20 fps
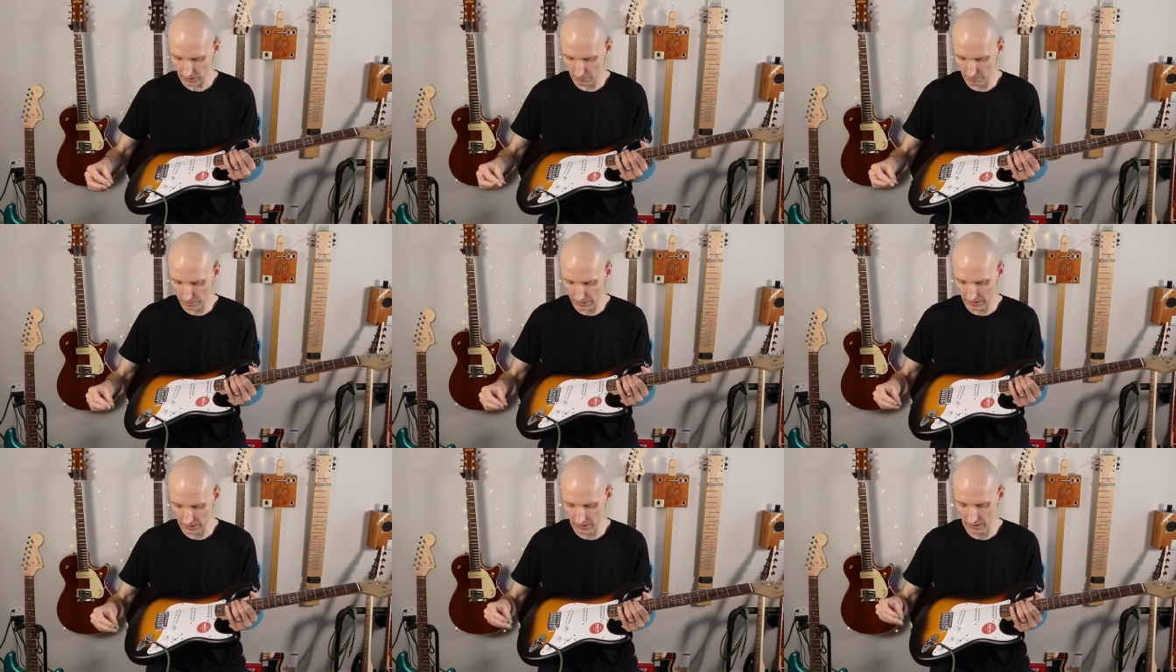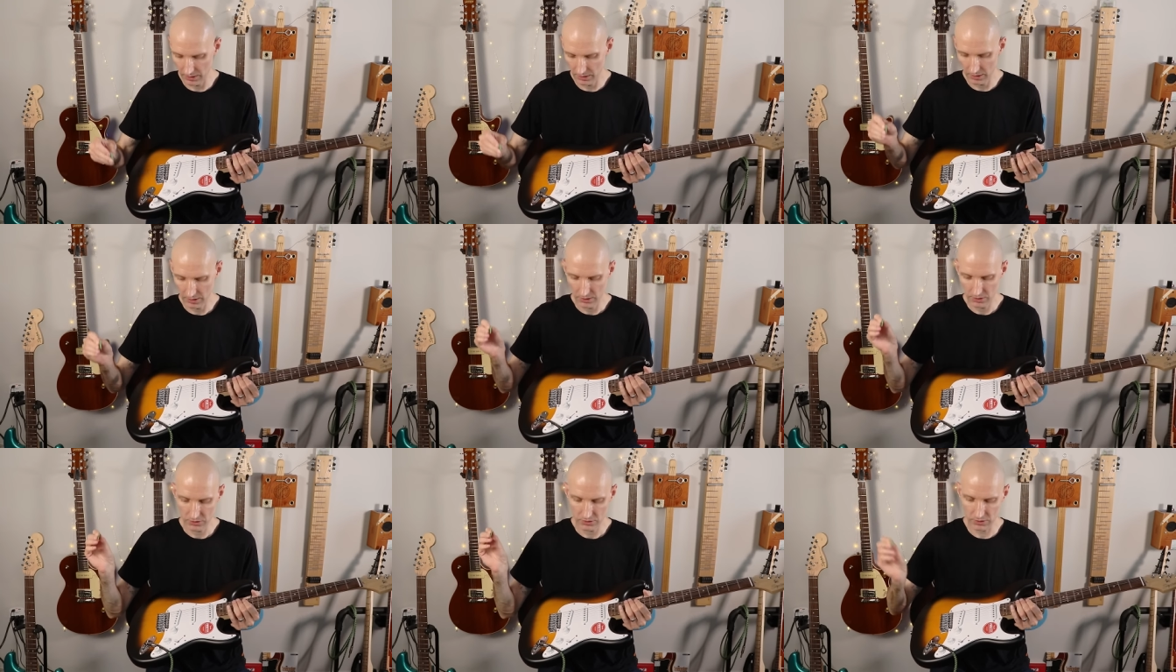But
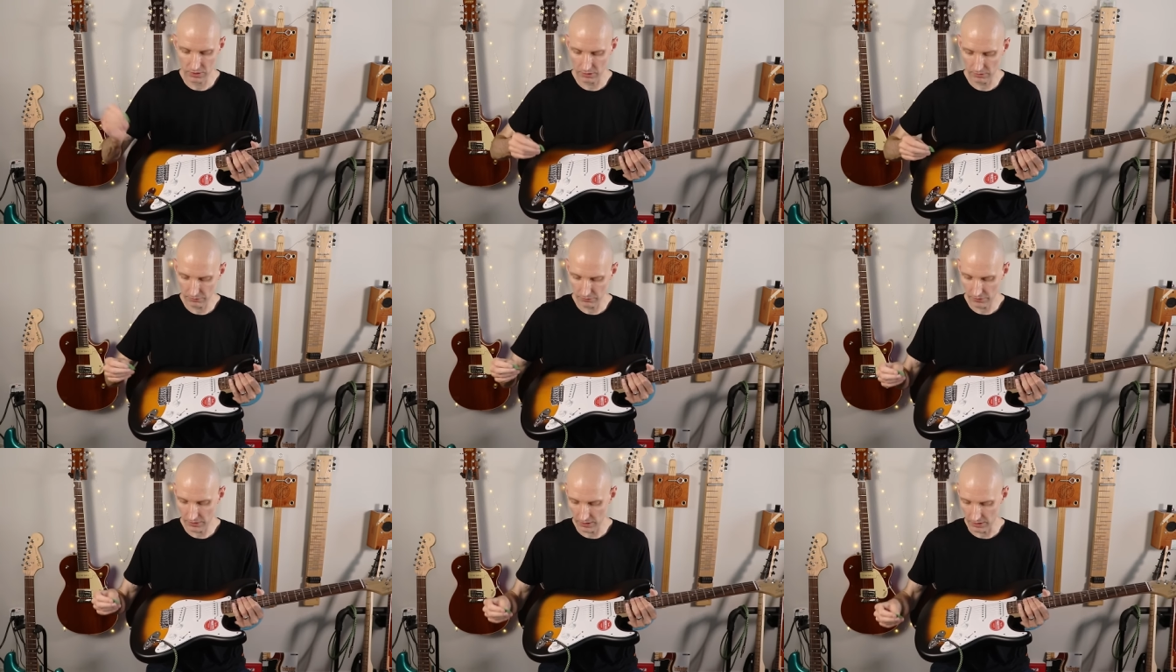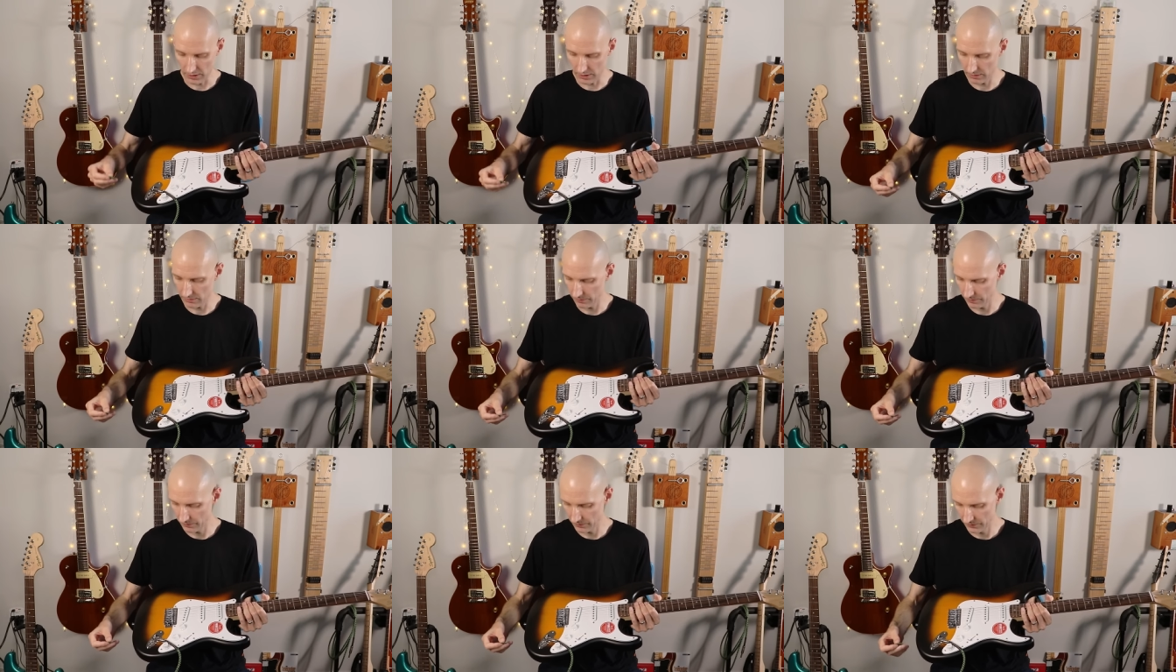so
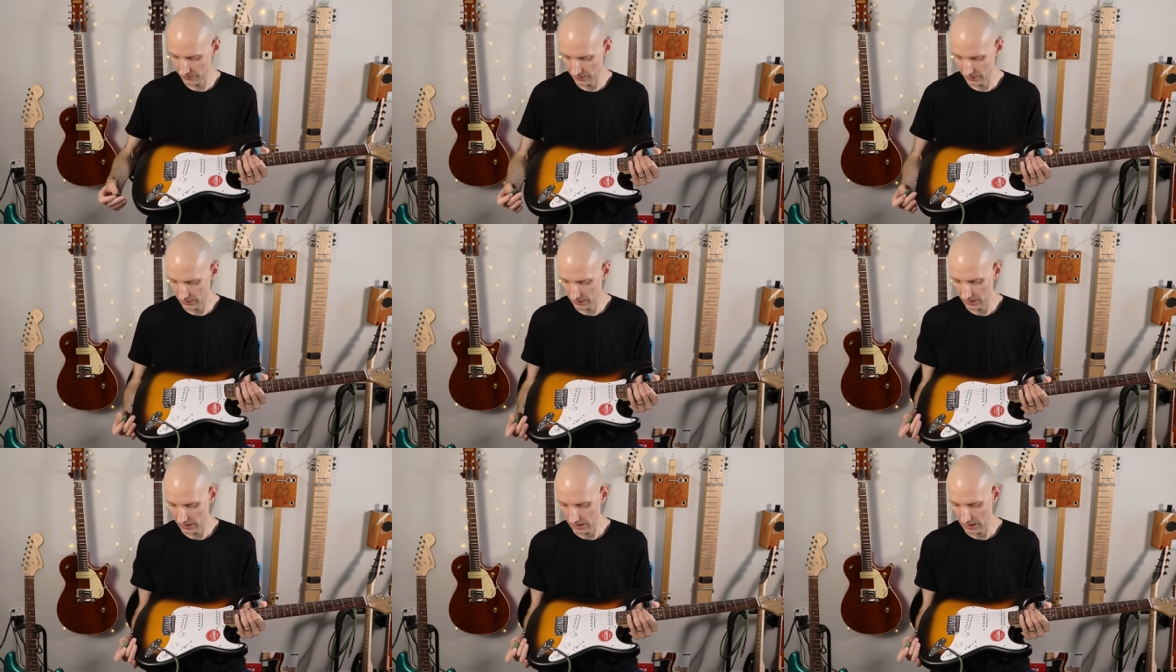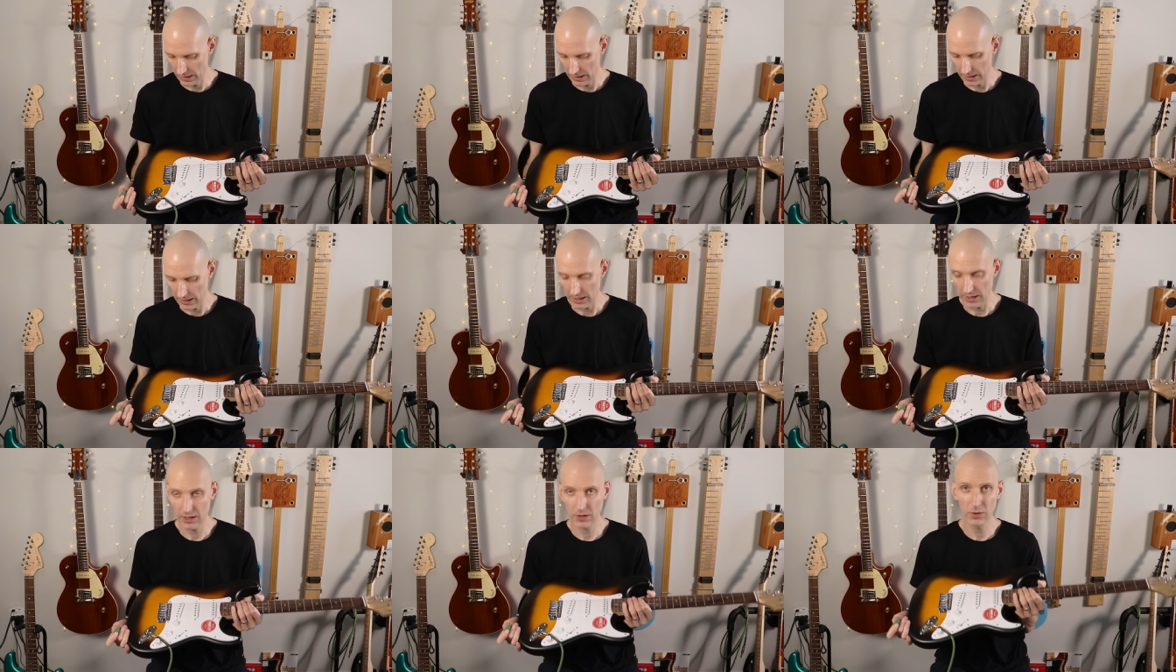far,
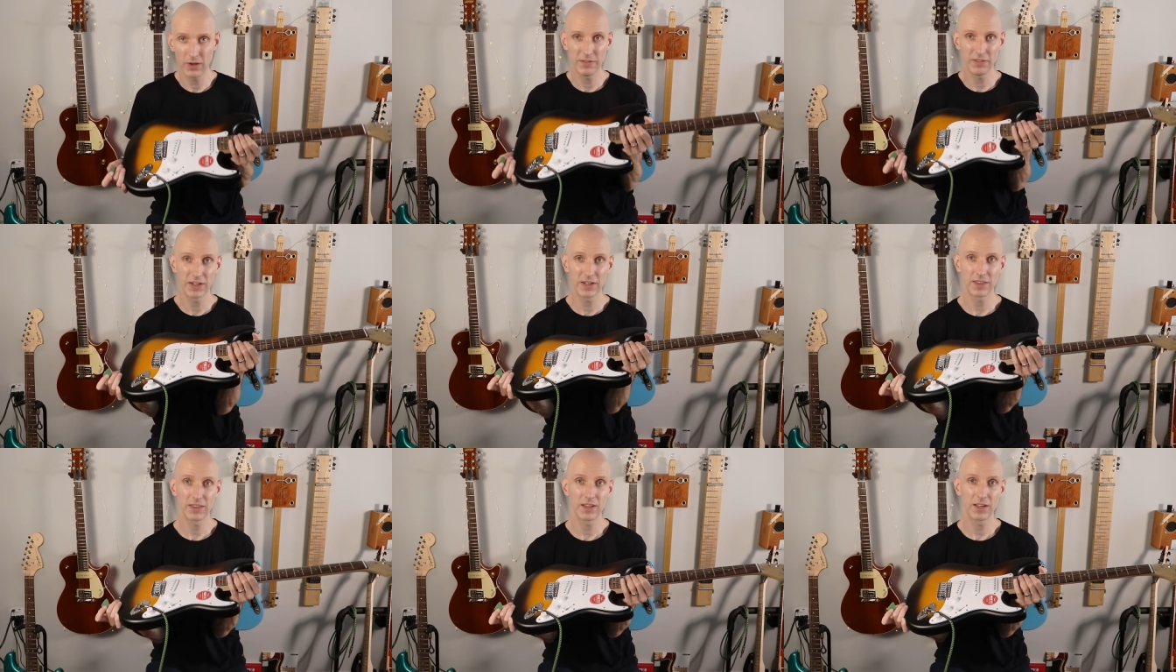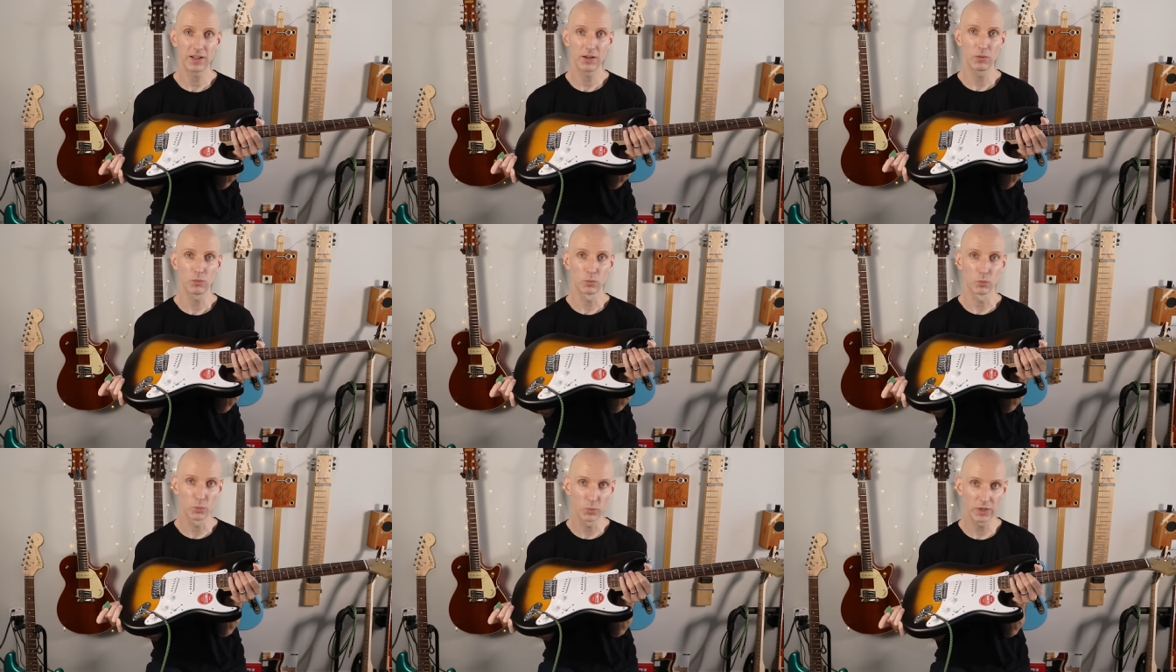I don't have
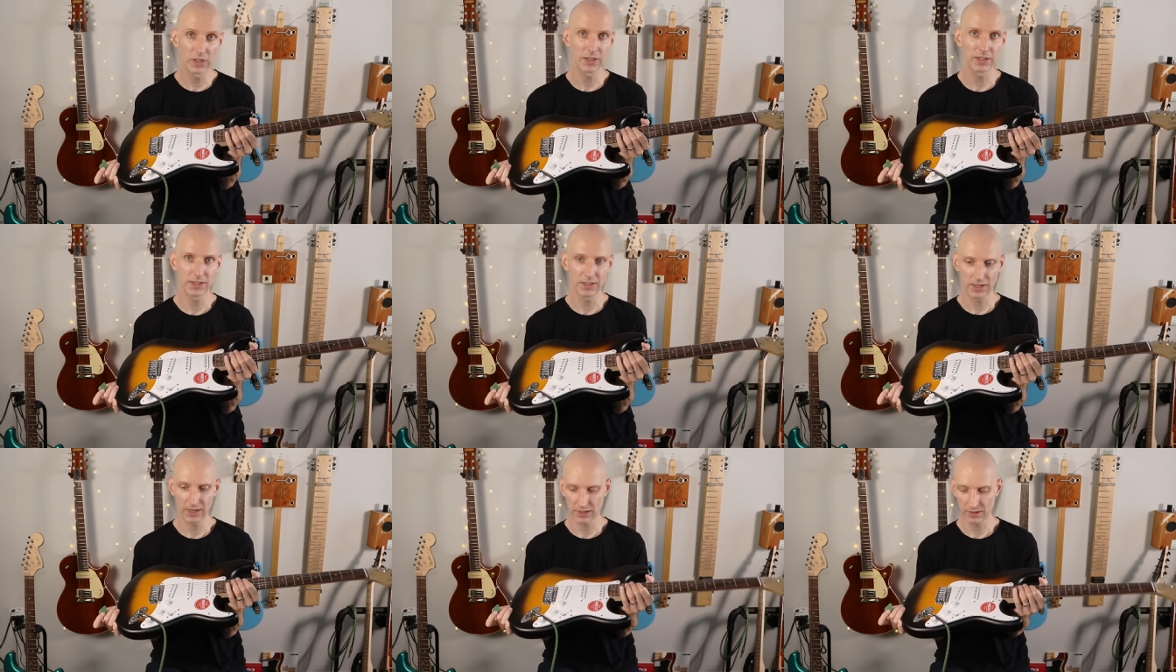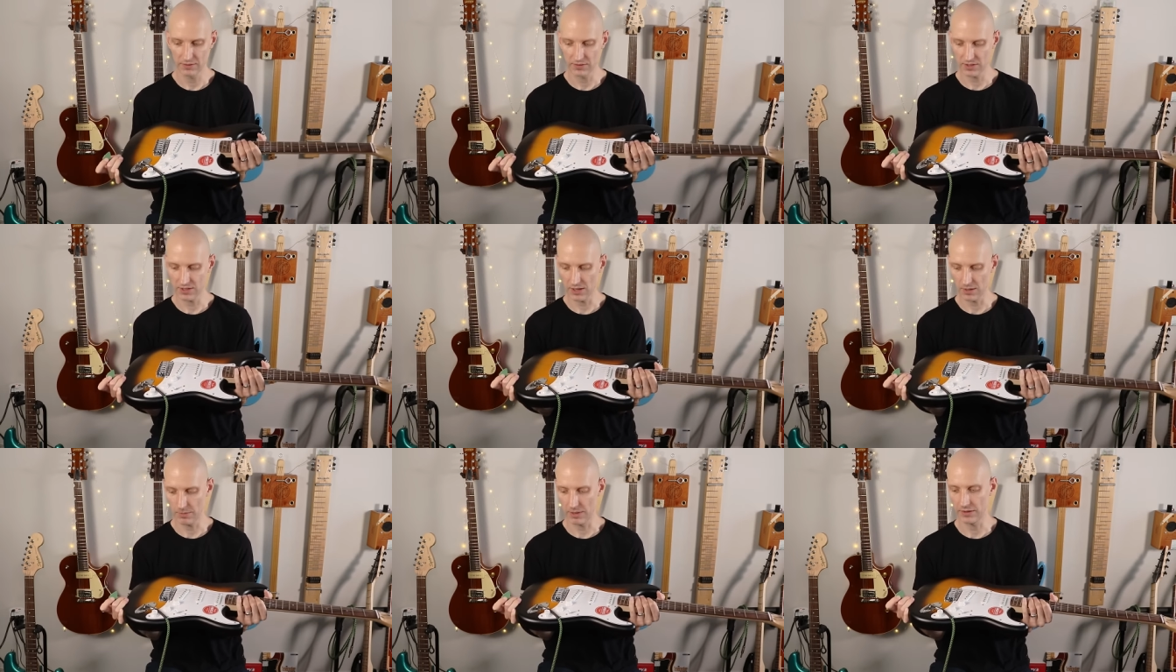anything really negative to
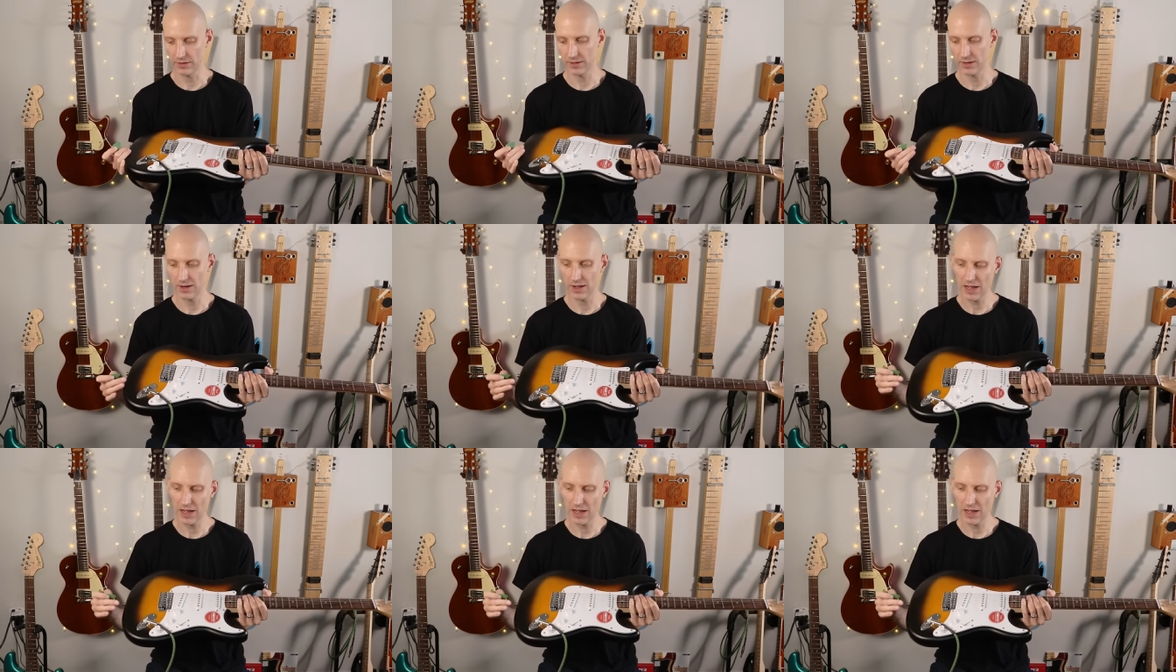say about that.